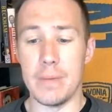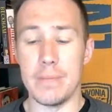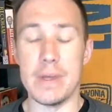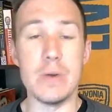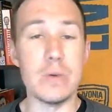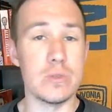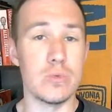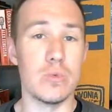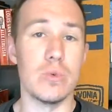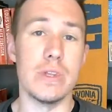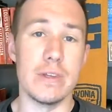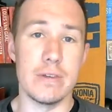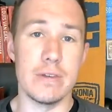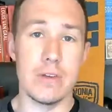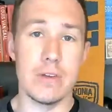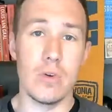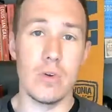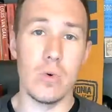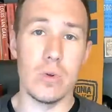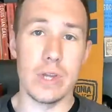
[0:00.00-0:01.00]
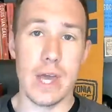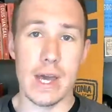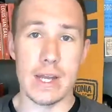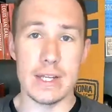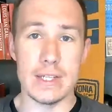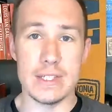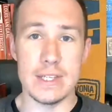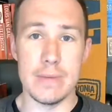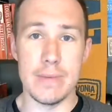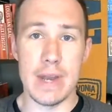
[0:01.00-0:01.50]
It was really cool to kind of
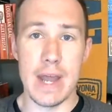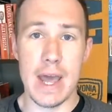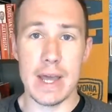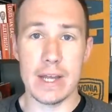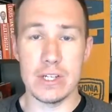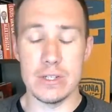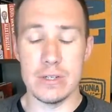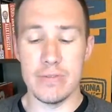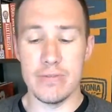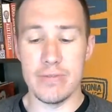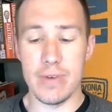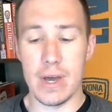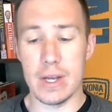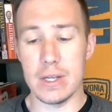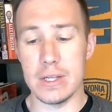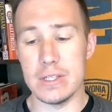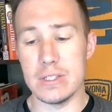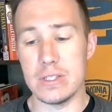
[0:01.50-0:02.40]
see him in action finally.